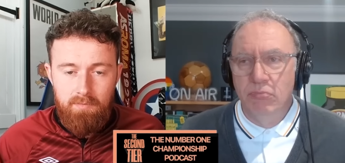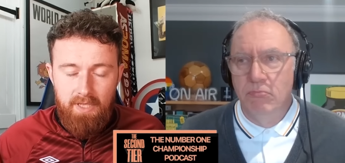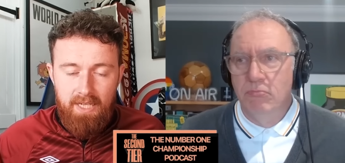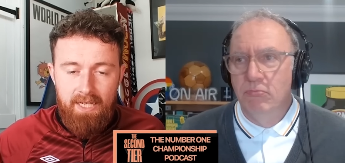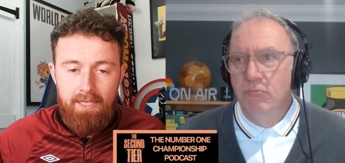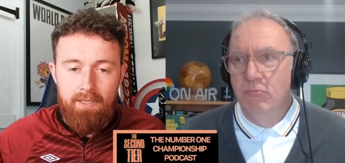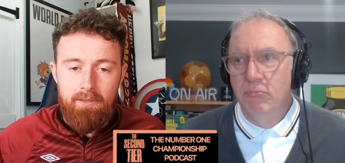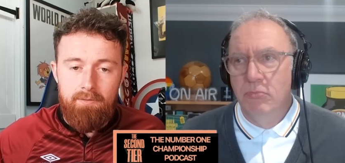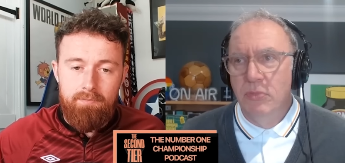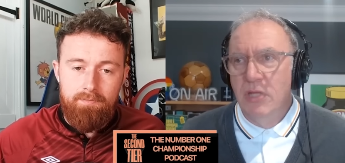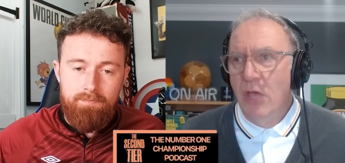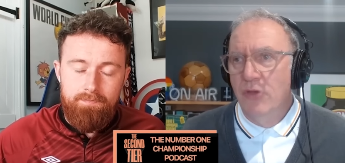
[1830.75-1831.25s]

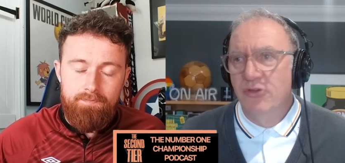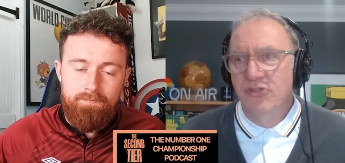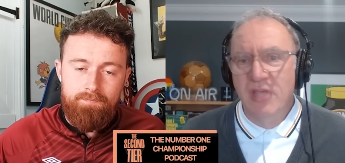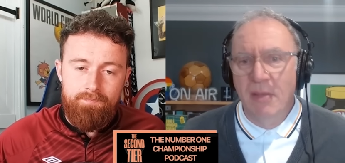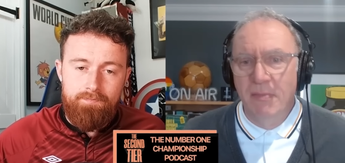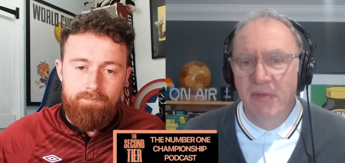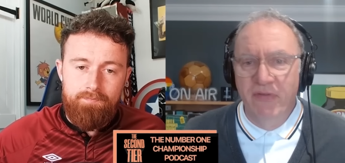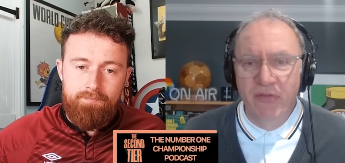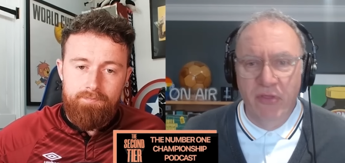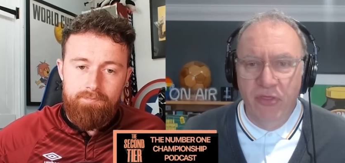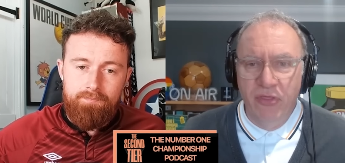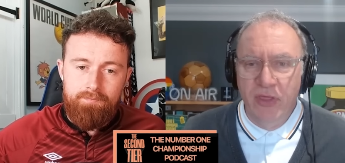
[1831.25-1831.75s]
Speaker 1: yeah, you know,
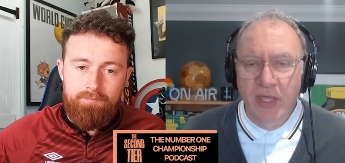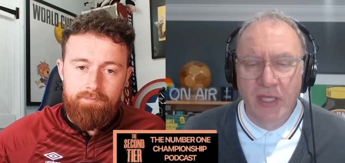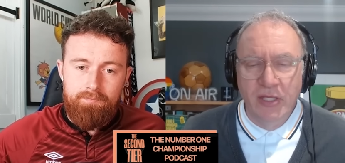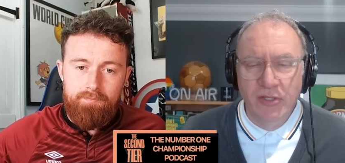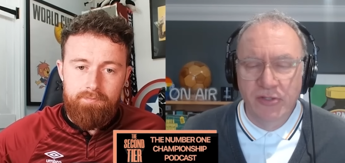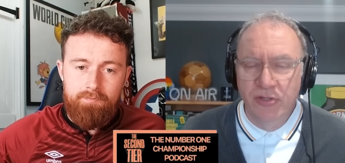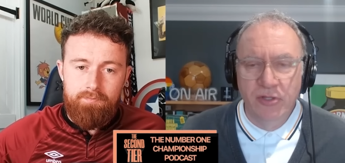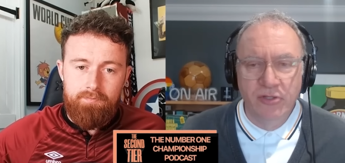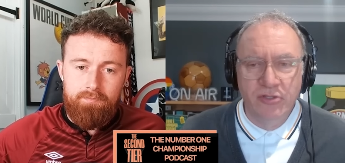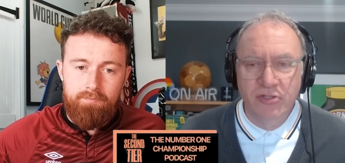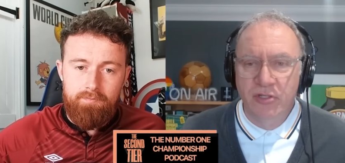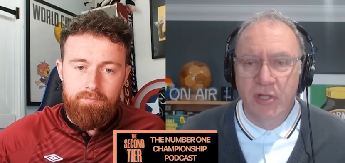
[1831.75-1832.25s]
some of the
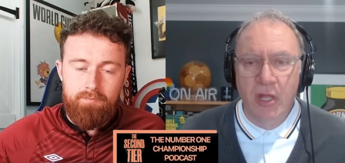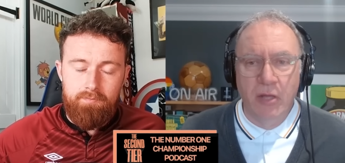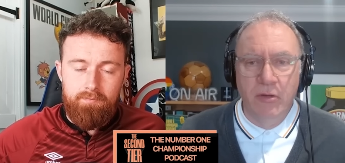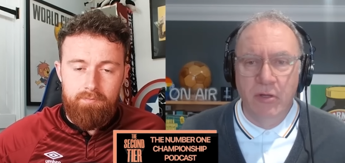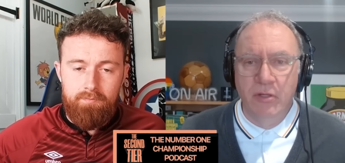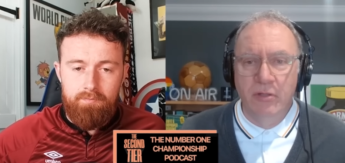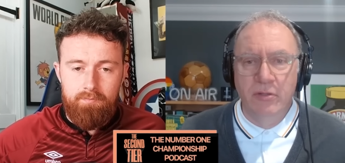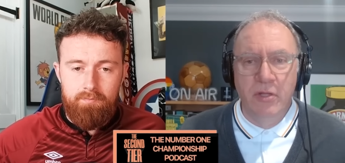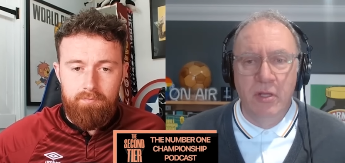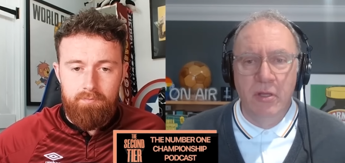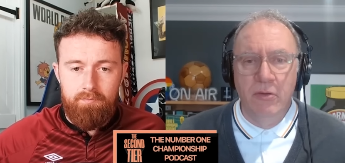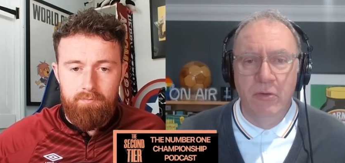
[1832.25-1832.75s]
things that
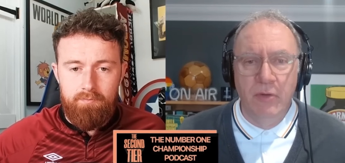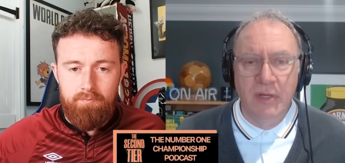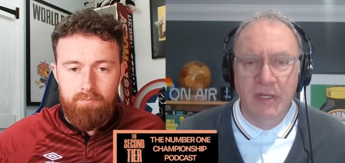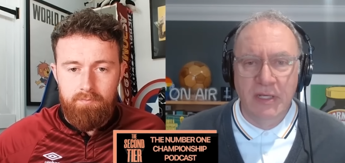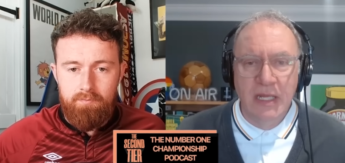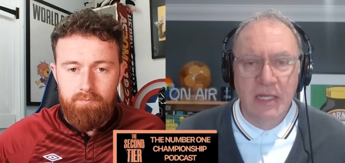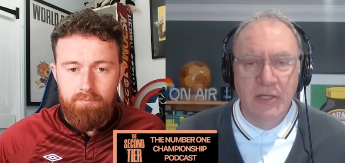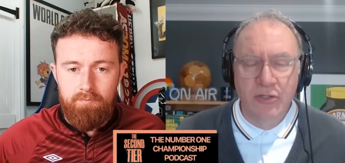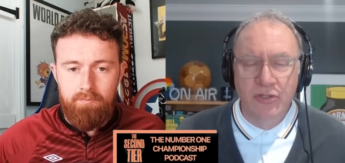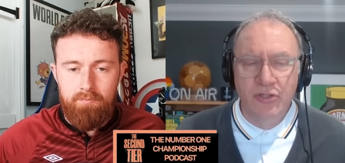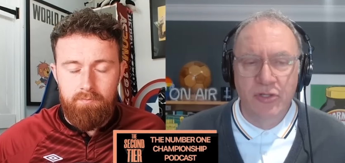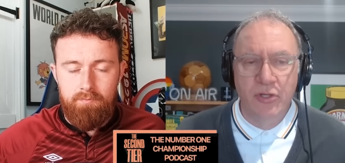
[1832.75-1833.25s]
Stoke do
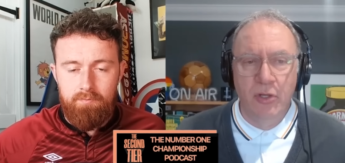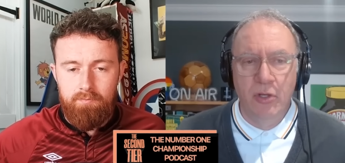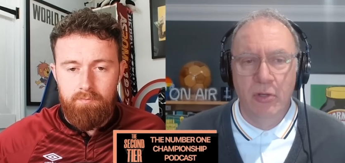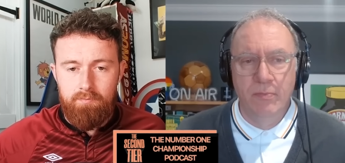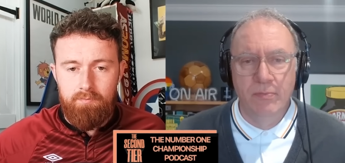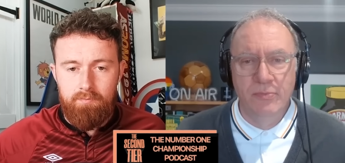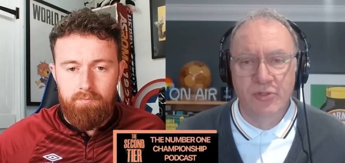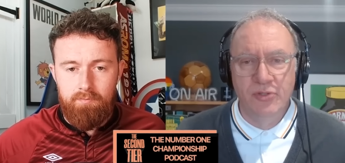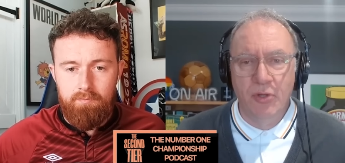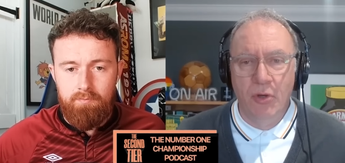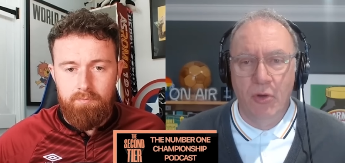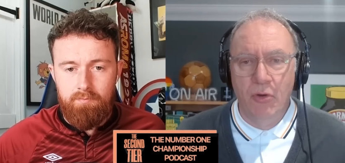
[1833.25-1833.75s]
in
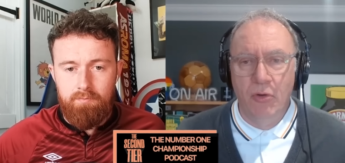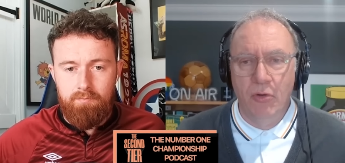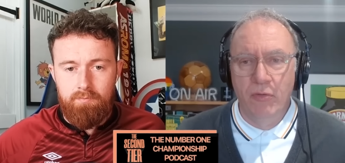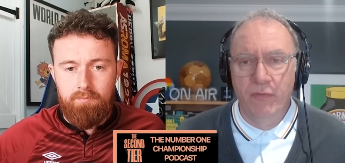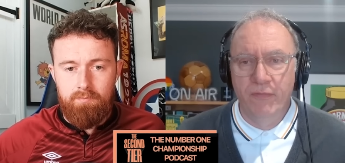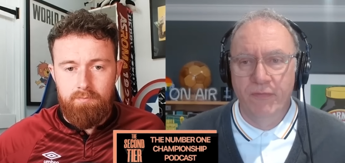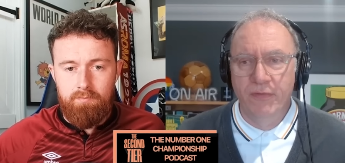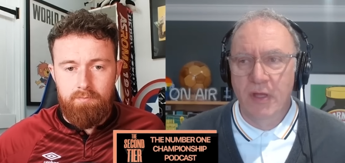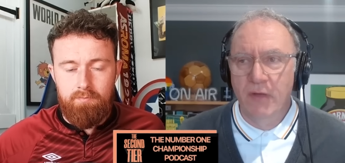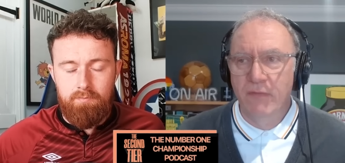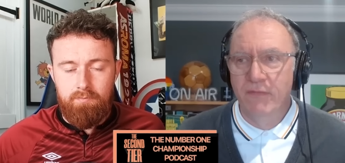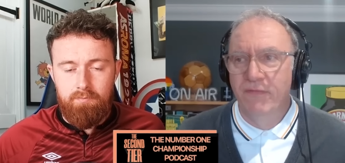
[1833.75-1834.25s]
terms
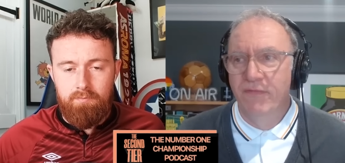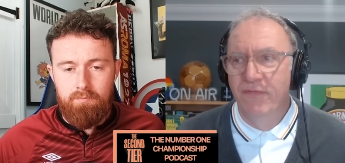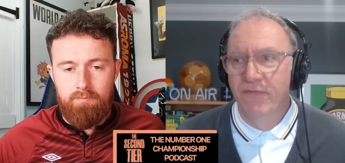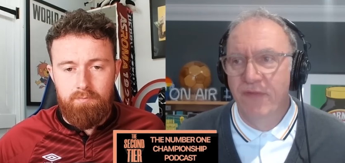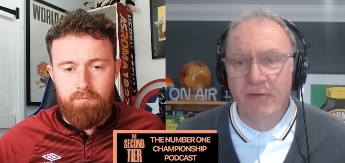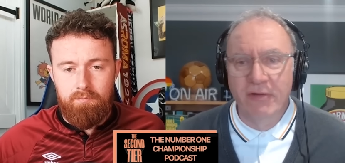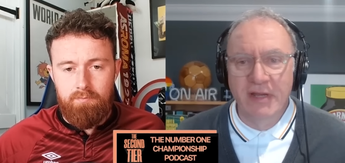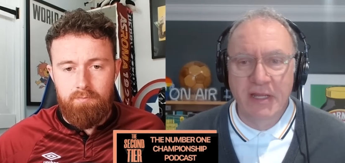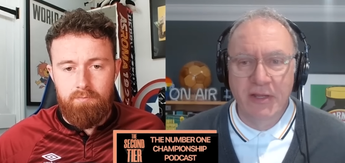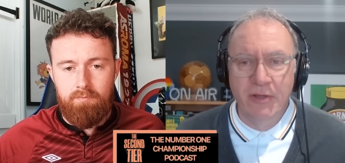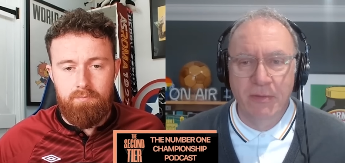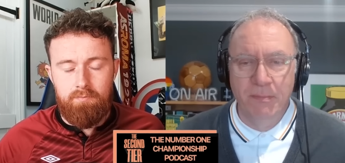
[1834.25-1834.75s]
of you know
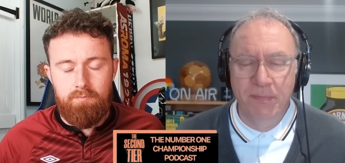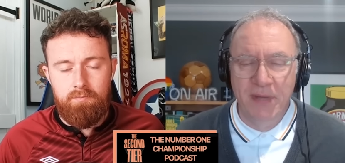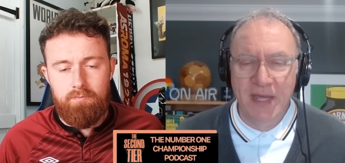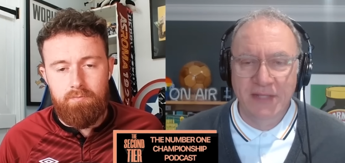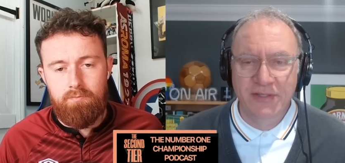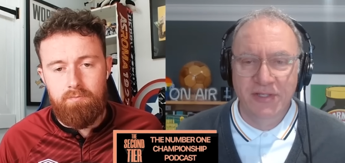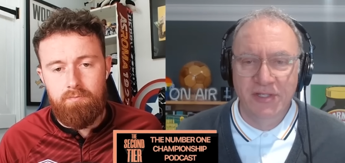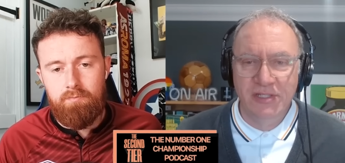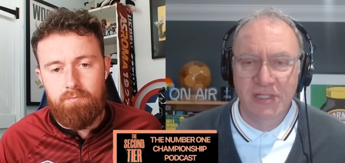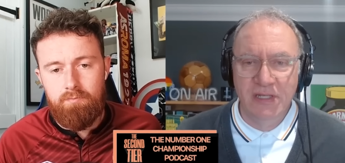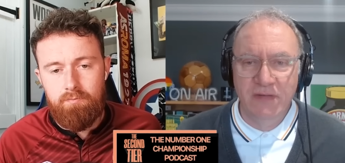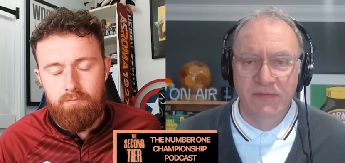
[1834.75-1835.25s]
very
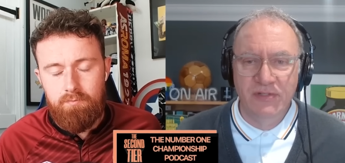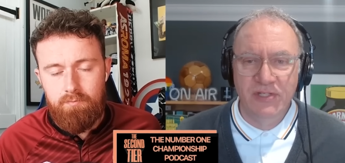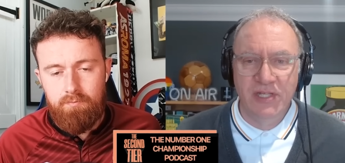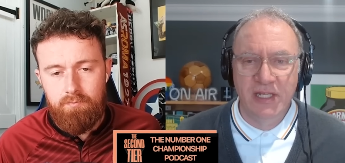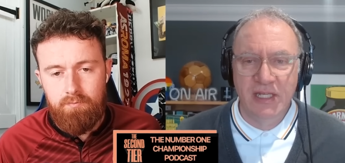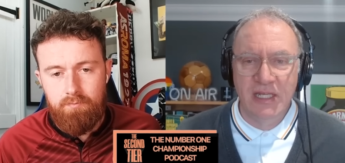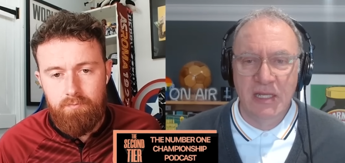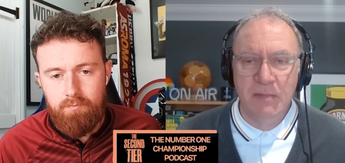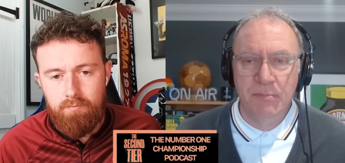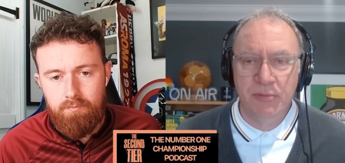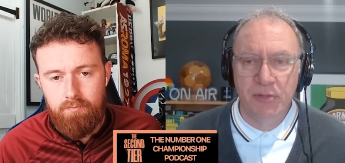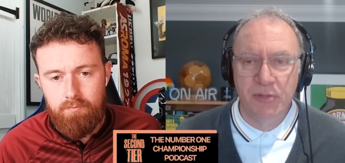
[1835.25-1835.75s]
competitive ticket